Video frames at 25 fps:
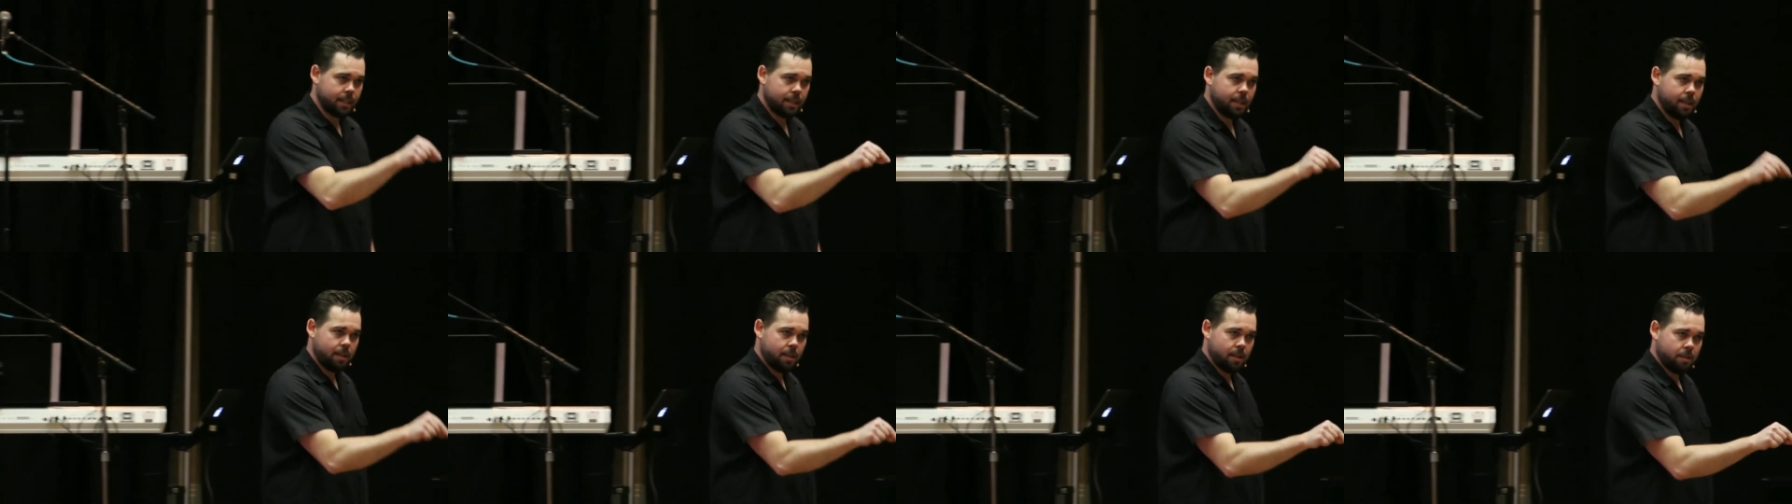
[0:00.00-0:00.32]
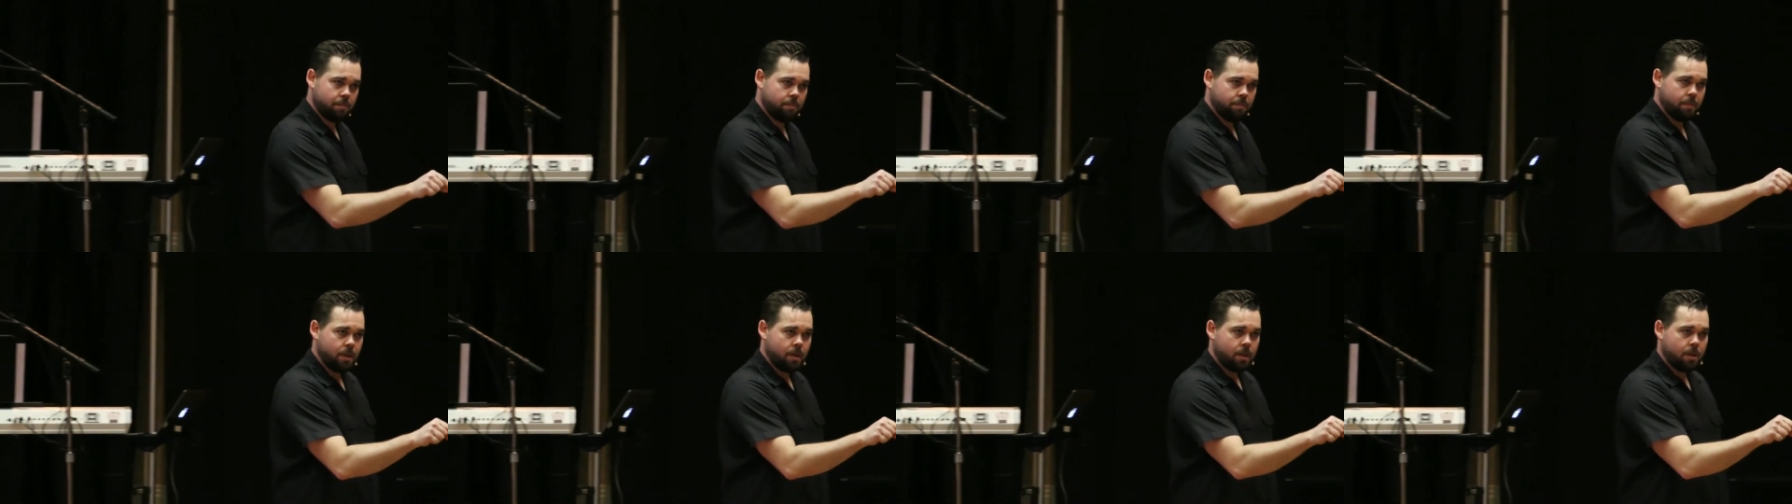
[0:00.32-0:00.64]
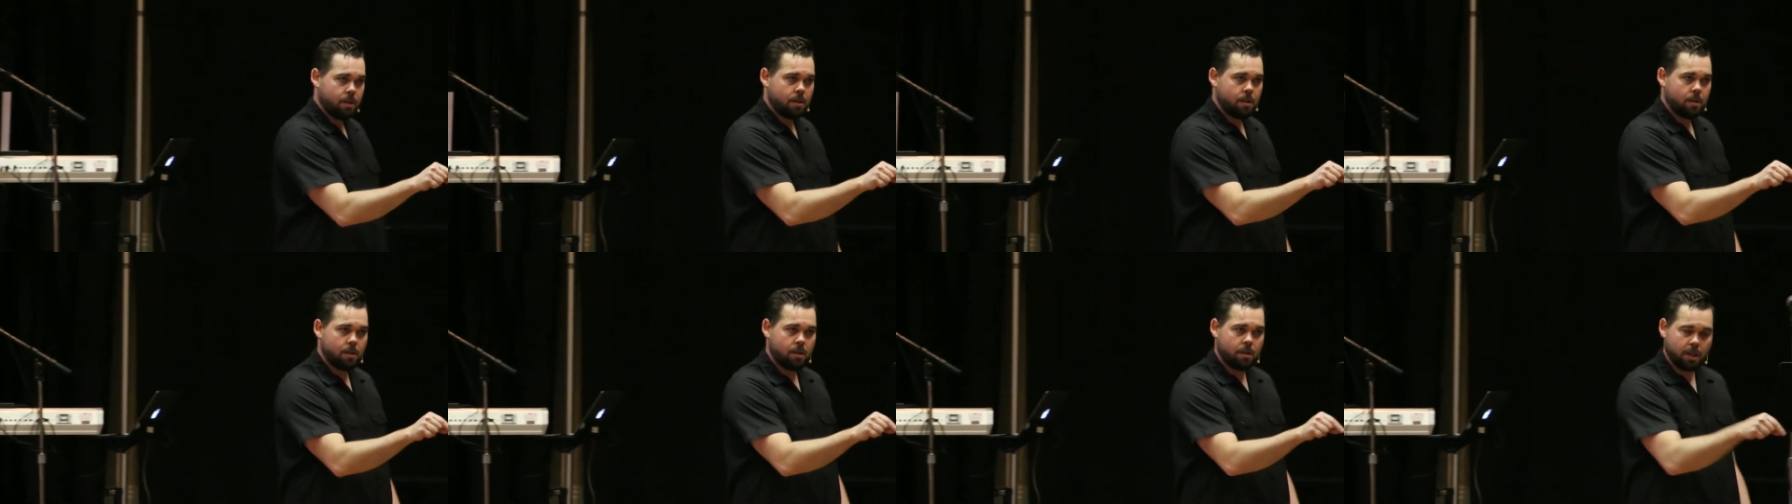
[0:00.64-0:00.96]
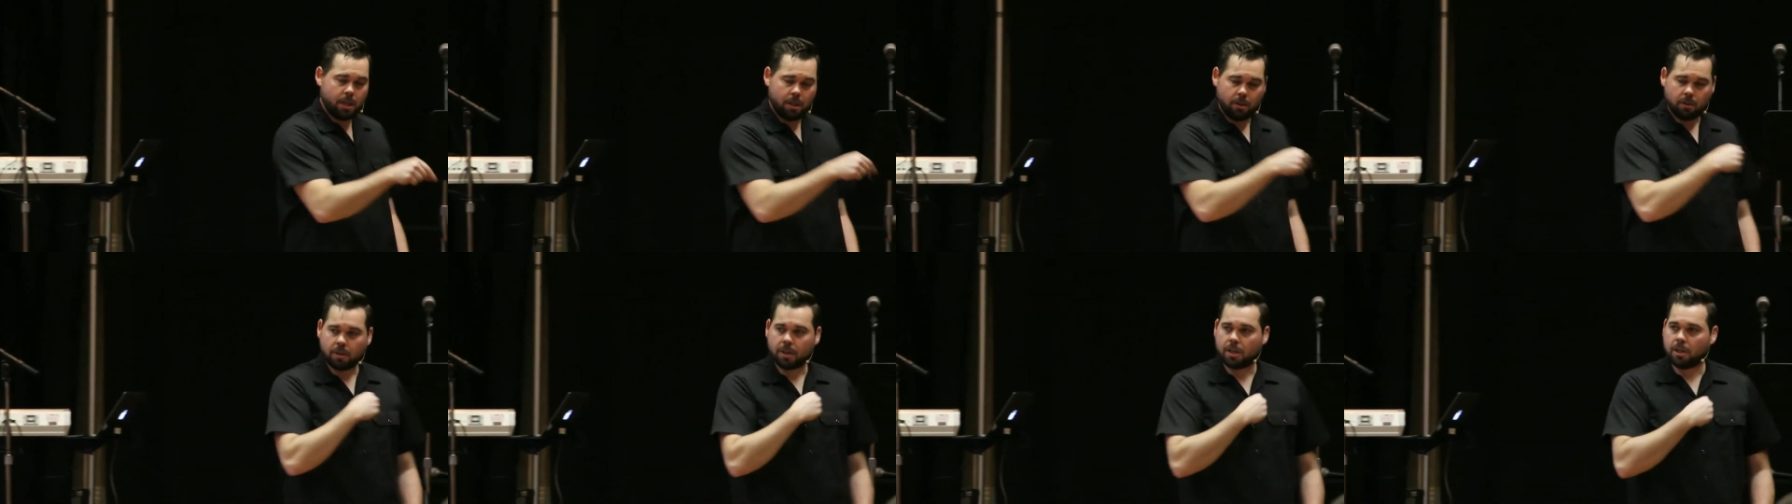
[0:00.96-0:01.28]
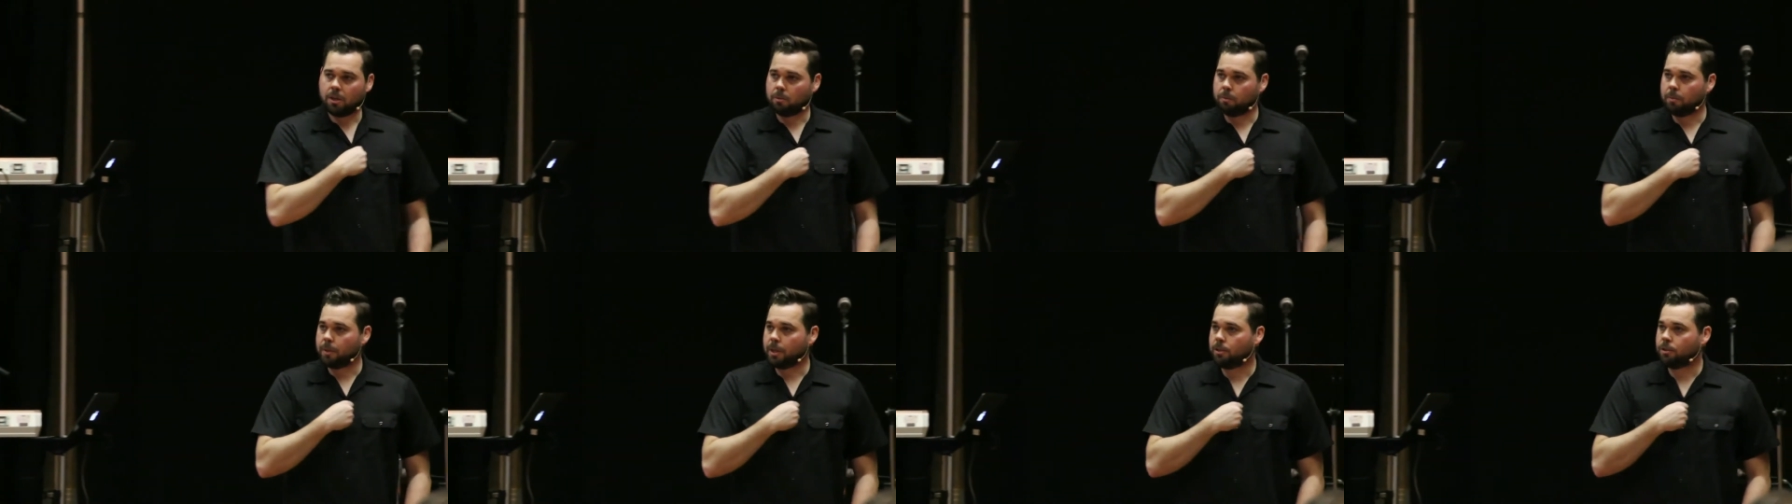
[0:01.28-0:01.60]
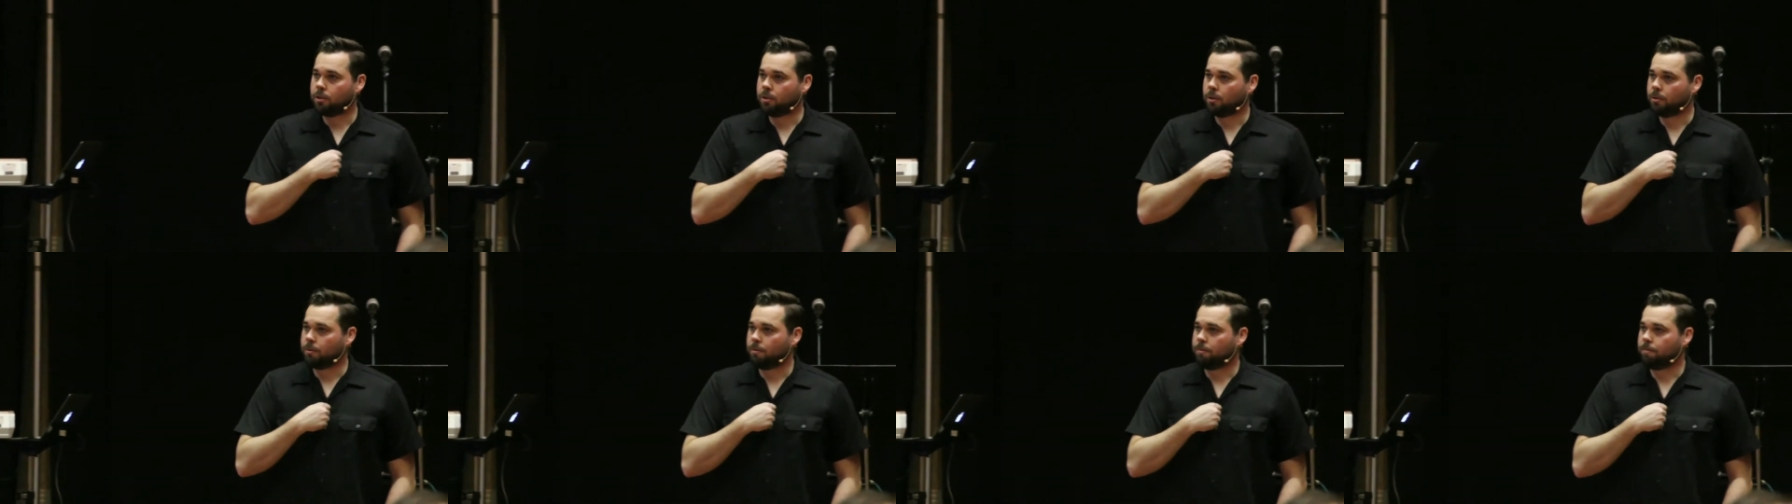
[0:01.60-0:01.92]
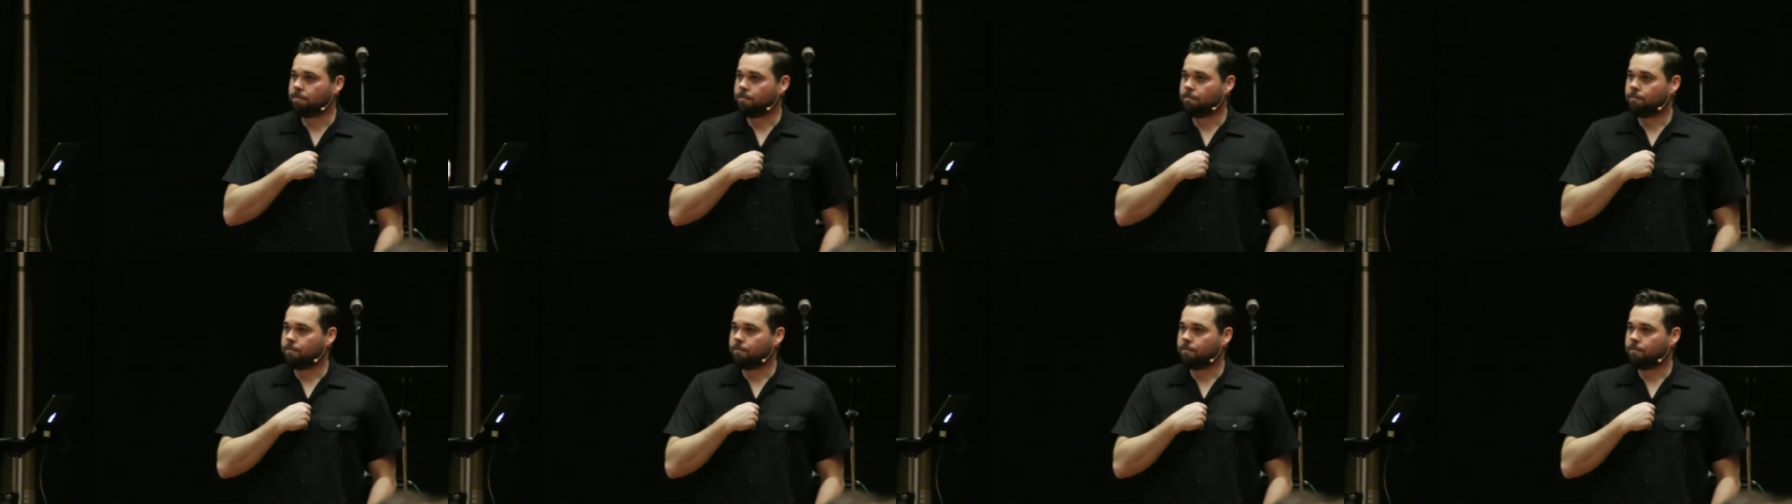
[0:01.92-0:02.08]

to him, he'll heal me too.